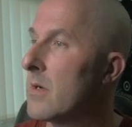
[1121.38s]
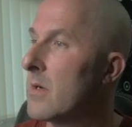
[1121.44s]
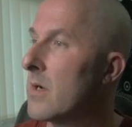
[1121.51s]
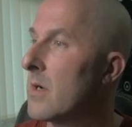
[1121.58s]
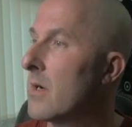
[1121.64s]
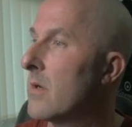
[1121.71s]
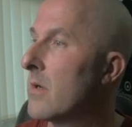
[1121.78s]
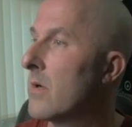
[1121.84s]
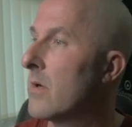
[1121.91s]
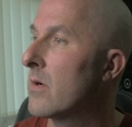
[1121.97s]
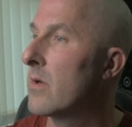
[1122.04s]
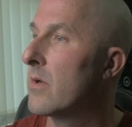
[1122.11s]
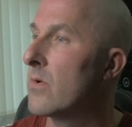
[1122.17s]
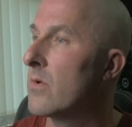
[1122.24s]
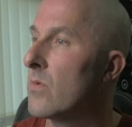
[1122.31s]
I'm not
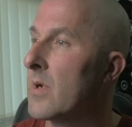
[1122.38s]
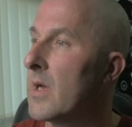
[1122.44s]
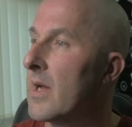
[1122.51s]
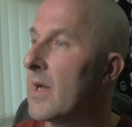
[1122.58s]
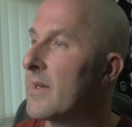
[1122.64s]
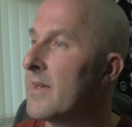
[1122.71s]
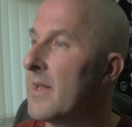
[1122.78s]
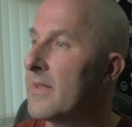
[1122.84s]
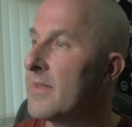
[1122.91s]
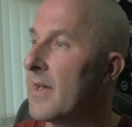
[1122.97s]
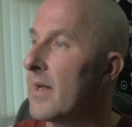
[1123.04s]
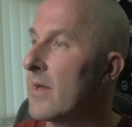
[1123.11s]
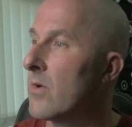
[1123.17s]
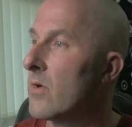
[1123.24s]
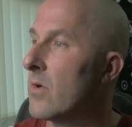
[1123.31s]
going to do that. I did
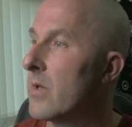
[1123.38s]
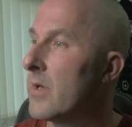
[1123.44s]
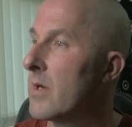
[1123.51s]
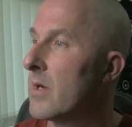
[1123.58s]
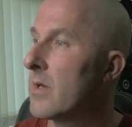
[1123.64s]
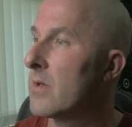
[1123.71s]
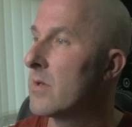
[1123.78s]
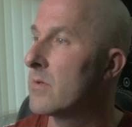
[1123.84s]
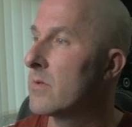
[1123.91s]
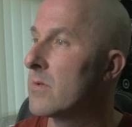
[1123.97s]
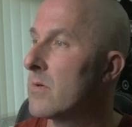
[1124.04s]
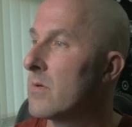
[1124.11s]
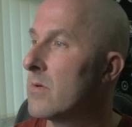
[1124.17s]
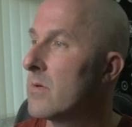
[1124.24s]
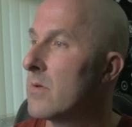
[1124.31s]
that earlier.
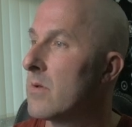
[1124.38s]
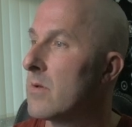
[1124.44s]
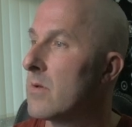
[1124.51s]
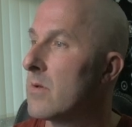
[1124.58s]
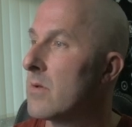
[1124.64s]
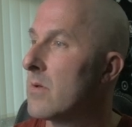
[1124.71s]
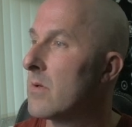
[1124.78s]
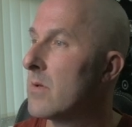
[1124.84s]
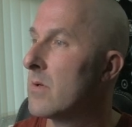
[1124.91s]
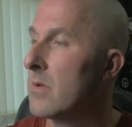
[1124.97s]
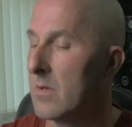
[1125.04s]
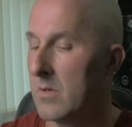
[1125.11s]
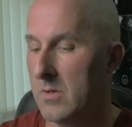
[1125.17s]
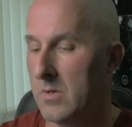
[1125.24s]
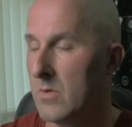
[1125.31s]
So
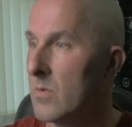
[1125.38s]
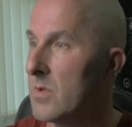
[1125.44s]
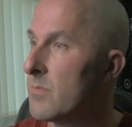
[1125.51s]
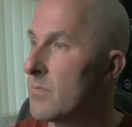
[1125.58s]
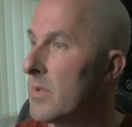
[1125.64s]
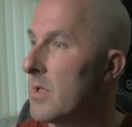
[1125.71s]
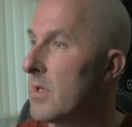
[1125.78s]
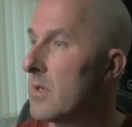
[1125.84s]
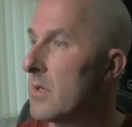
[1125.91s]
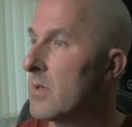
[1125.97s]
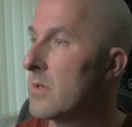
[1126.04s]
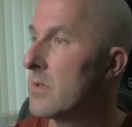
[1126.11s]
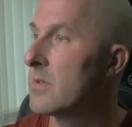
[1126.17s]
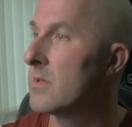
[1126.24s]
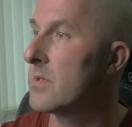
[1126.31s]
USB
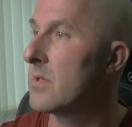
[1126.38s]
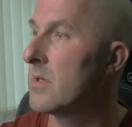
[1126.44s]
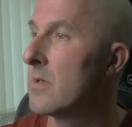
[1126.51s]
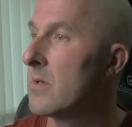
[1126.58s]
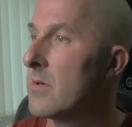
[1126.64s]
C.